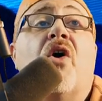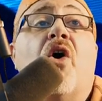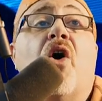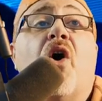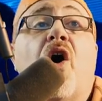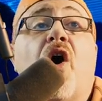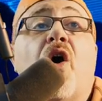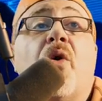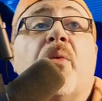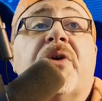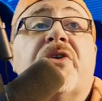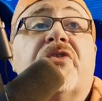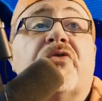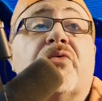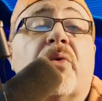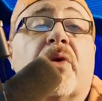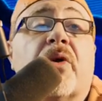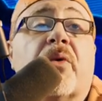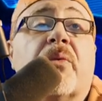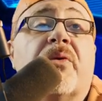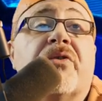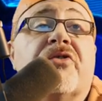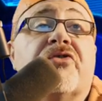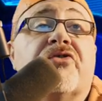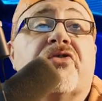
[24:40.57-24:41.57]
Always
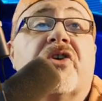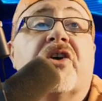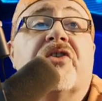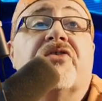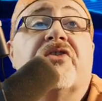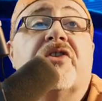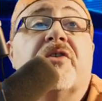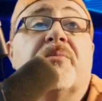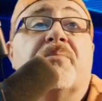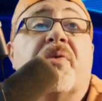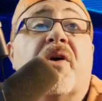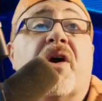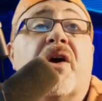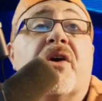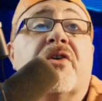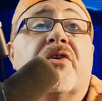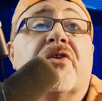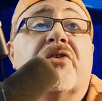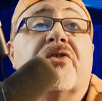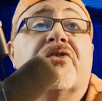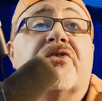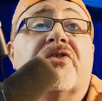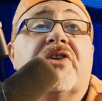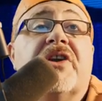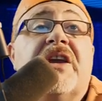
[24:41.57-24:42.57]
work with trusted
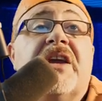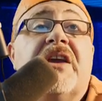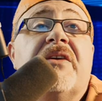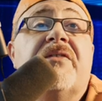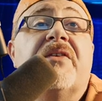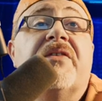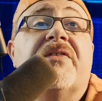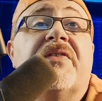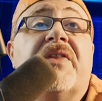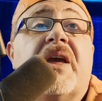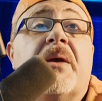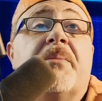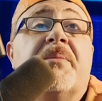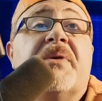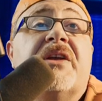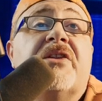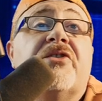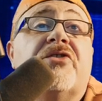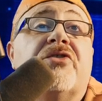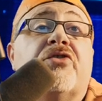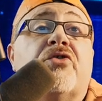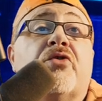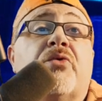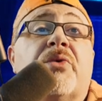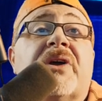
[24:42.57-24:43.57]
partners, even if that
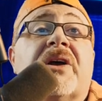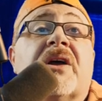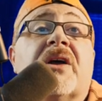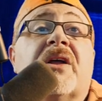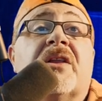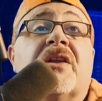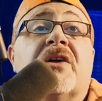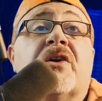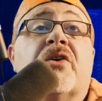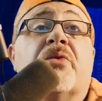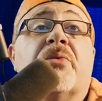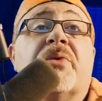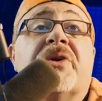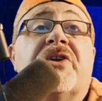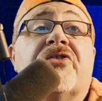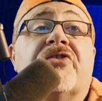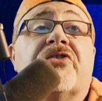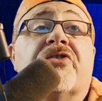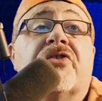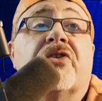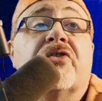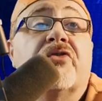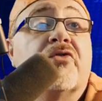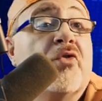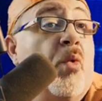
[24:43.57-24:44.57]
means doing a little
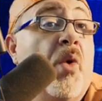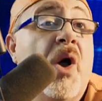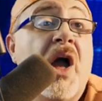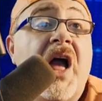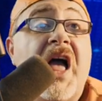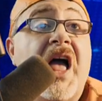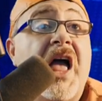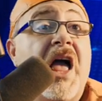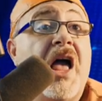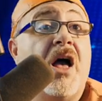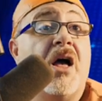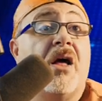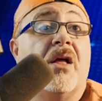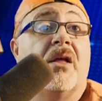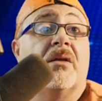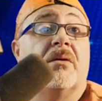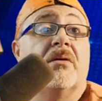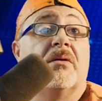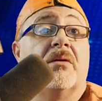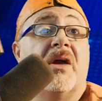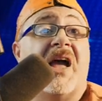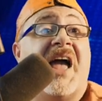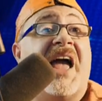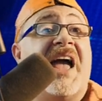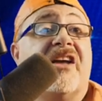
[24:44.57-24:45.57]
research.
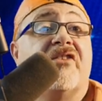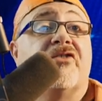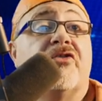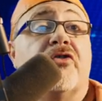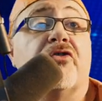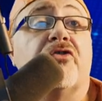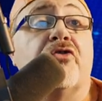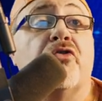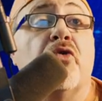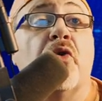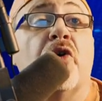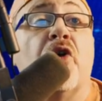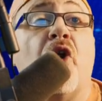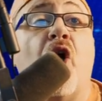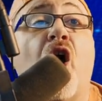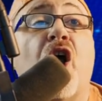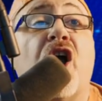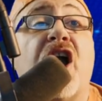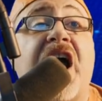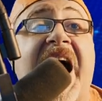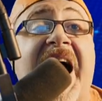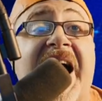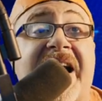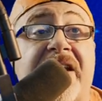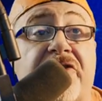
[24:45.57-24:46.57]
Well, Axel's doing all
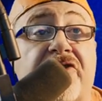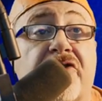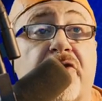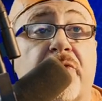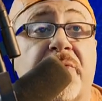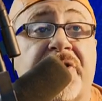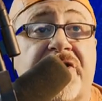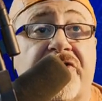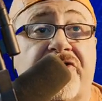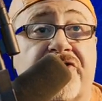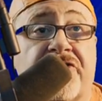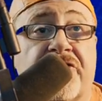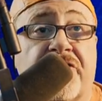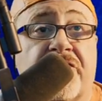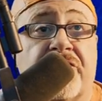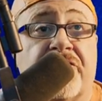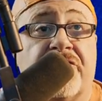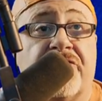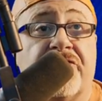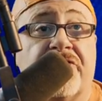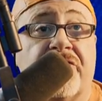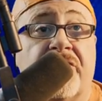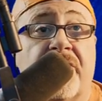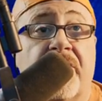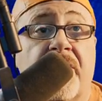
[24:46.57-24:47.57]
kinds of
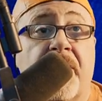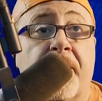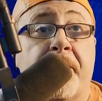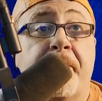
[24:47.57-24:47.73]
research.